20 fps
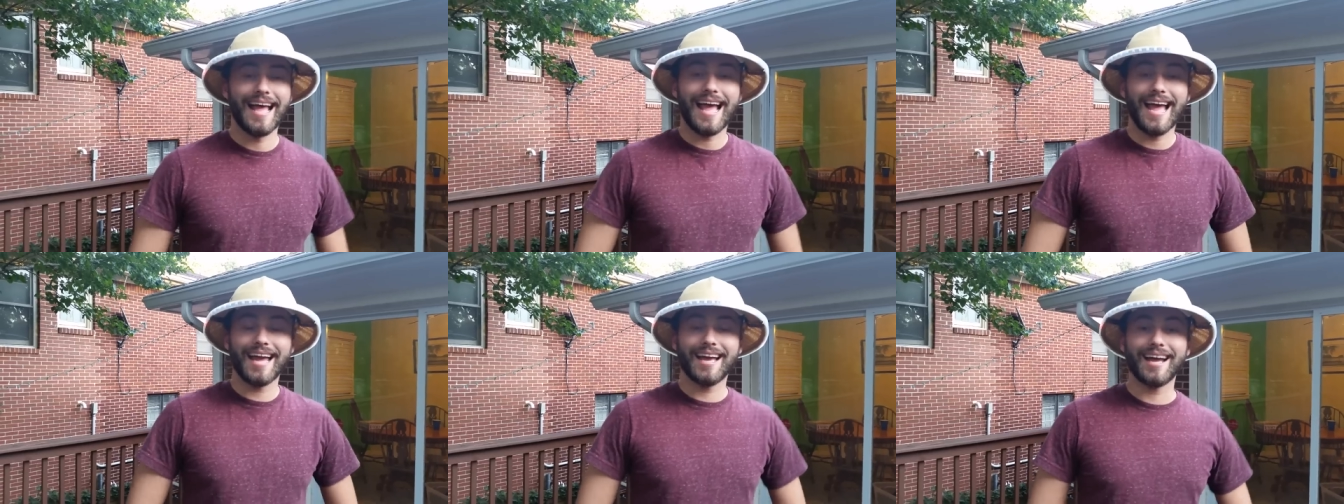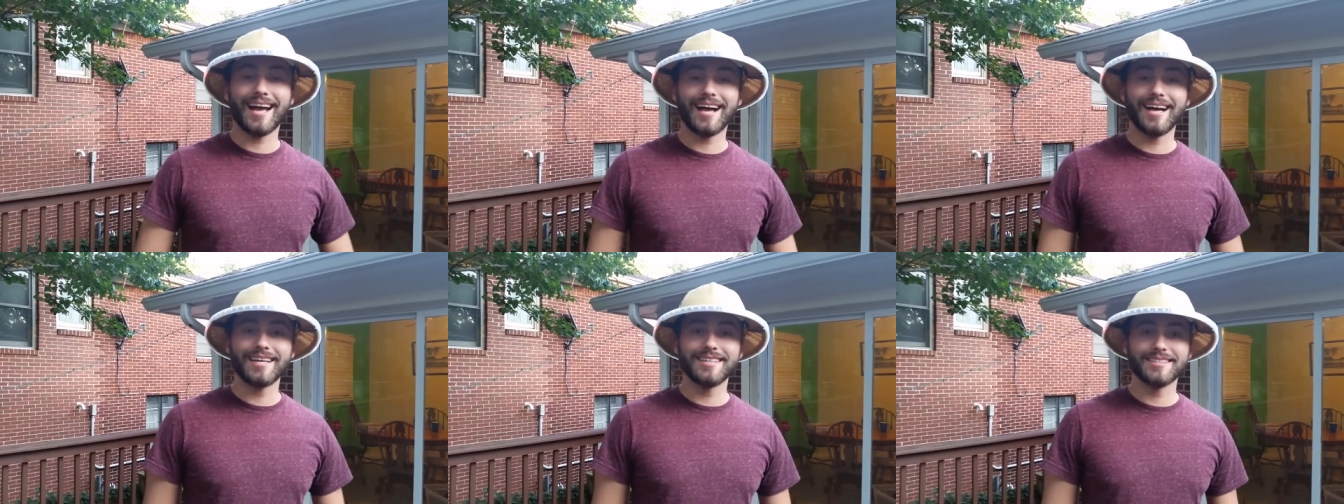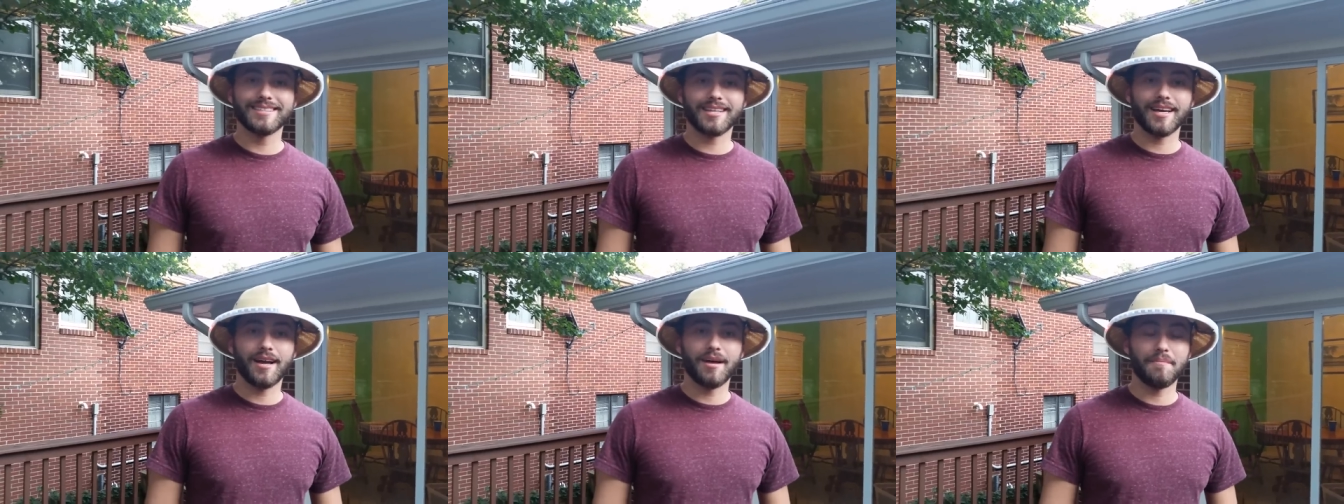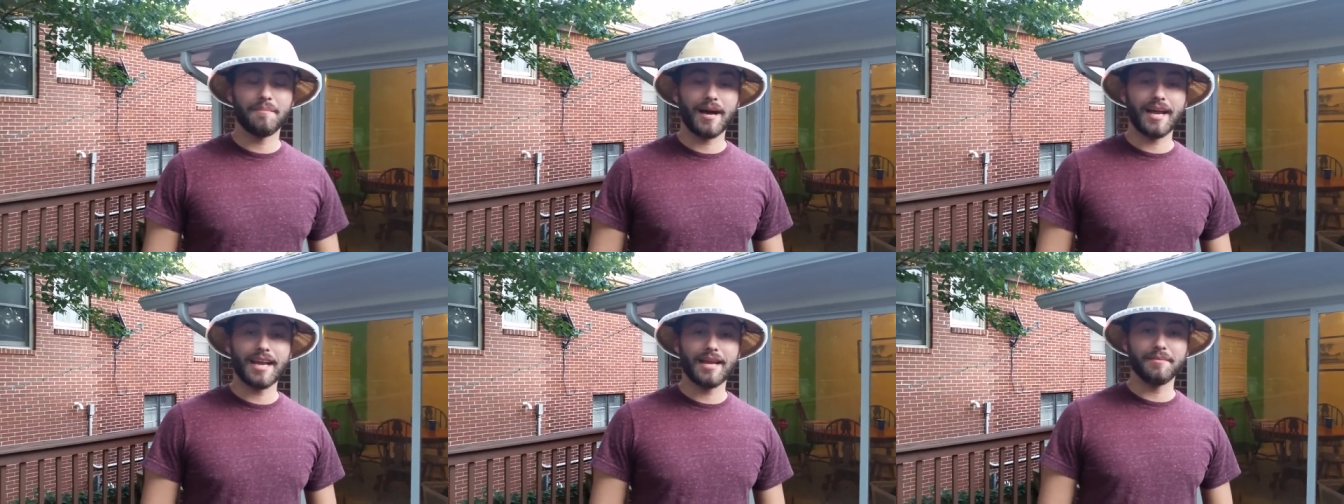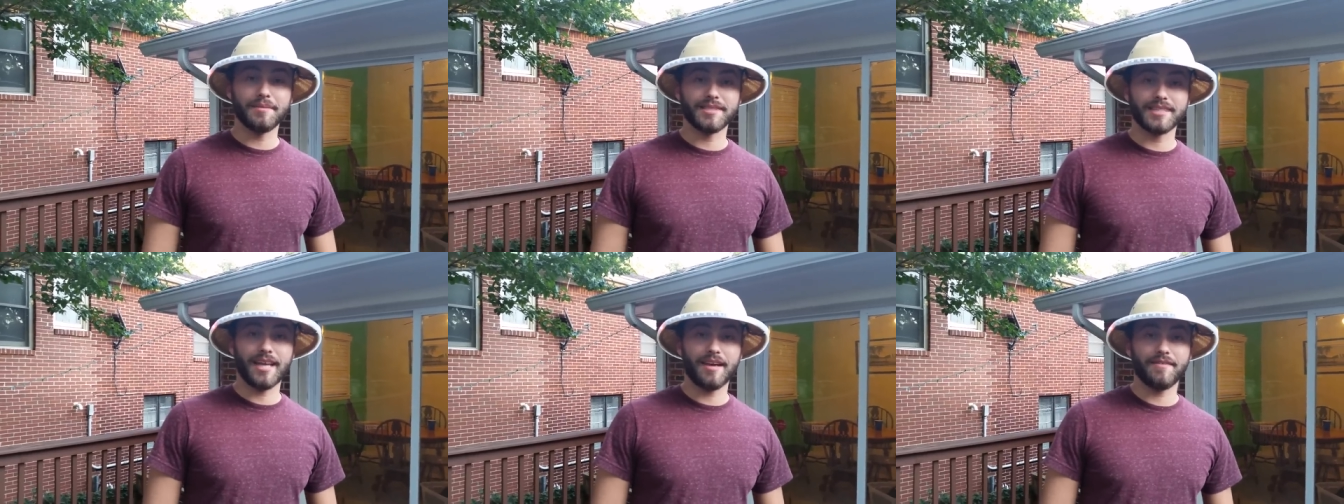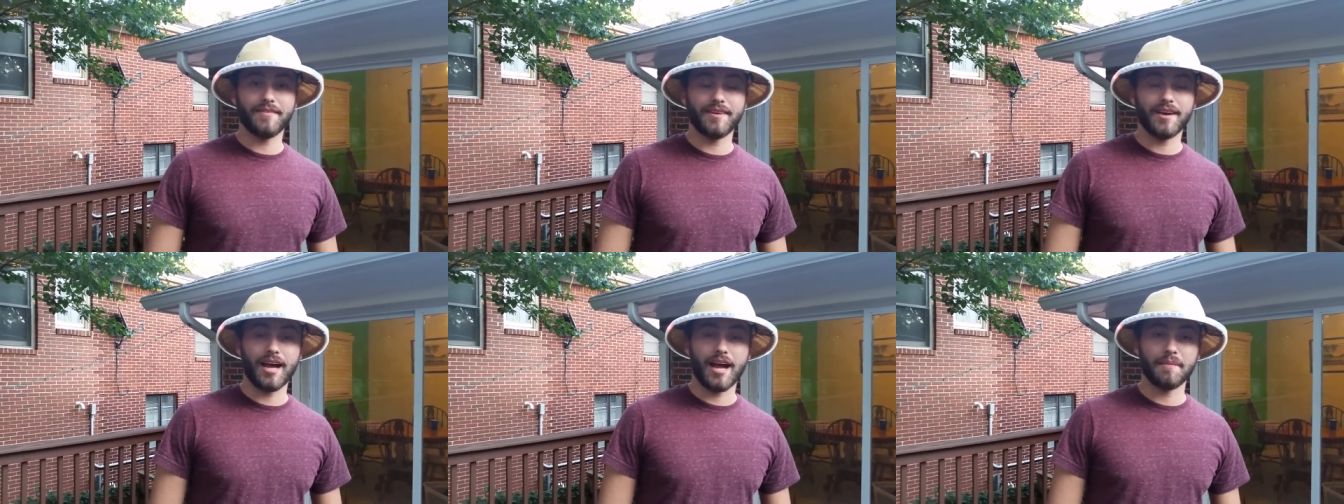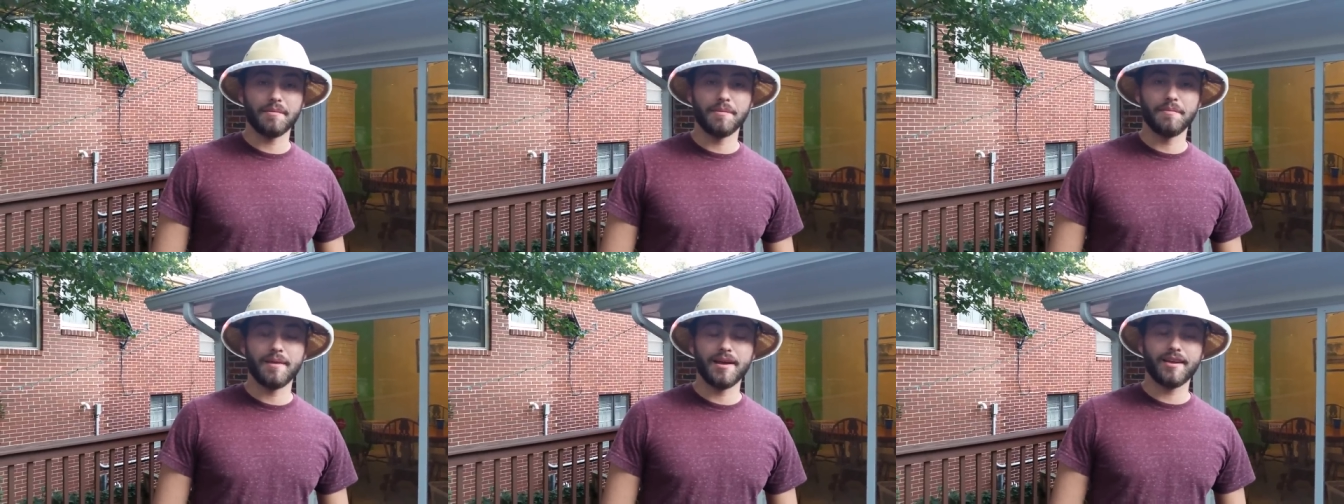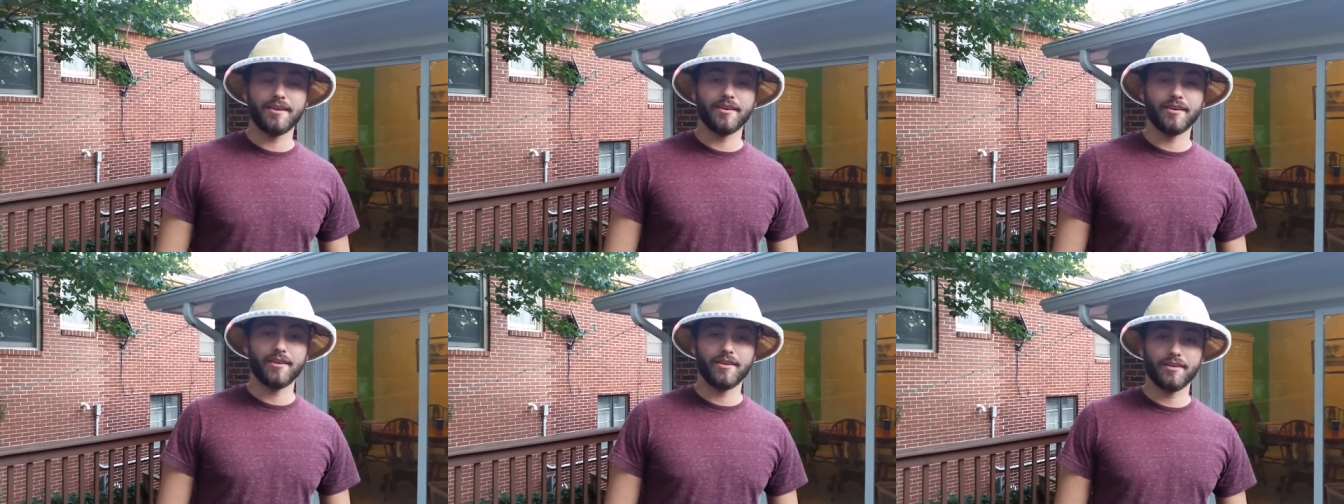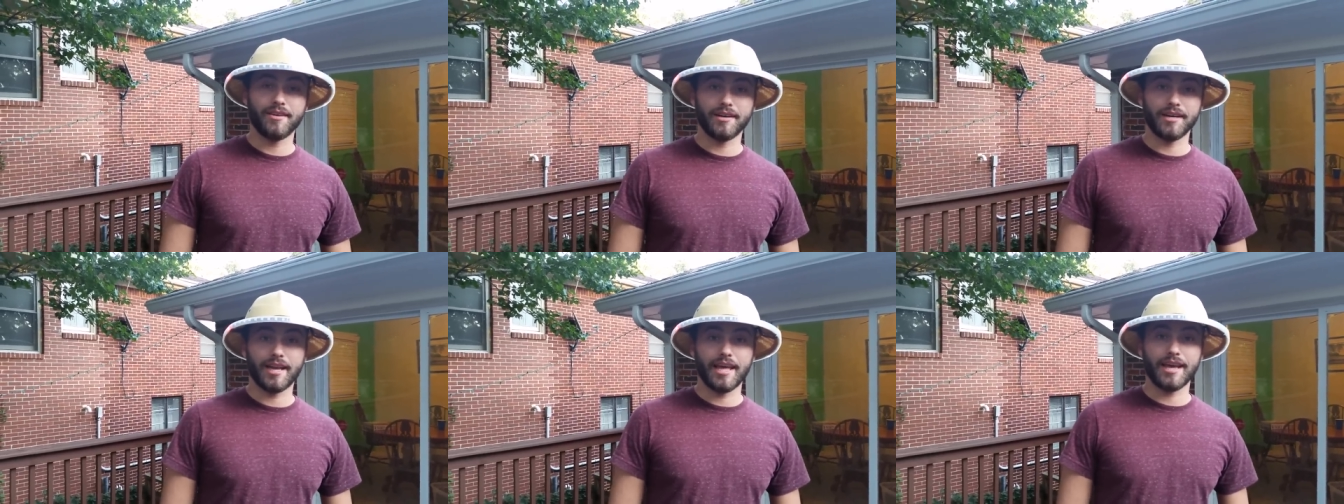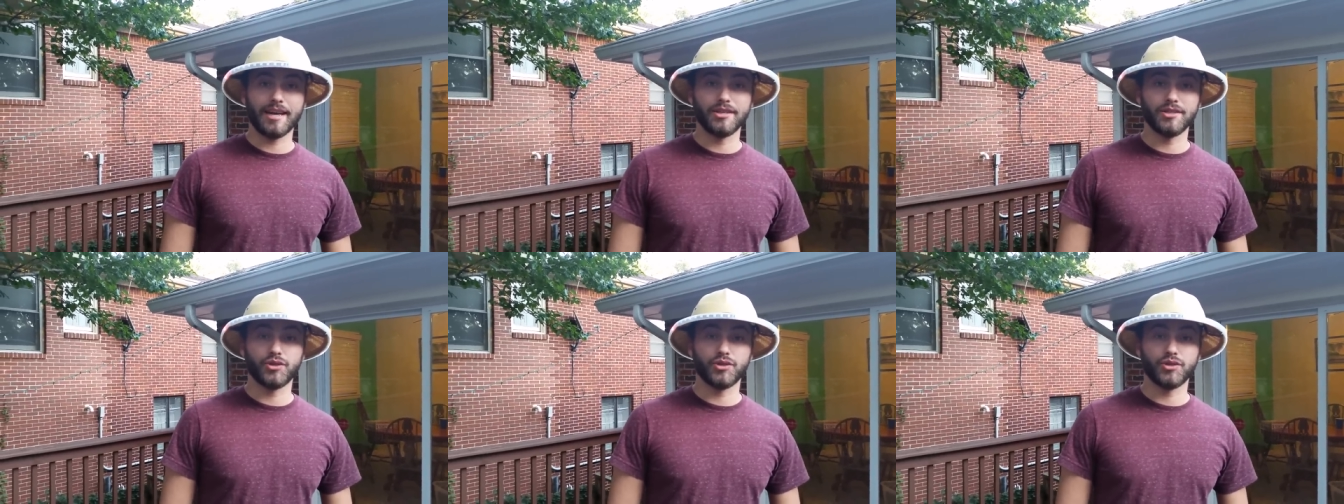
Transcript: Hey guys, uh, my name is Evan. I'm a maker here in Atlanta,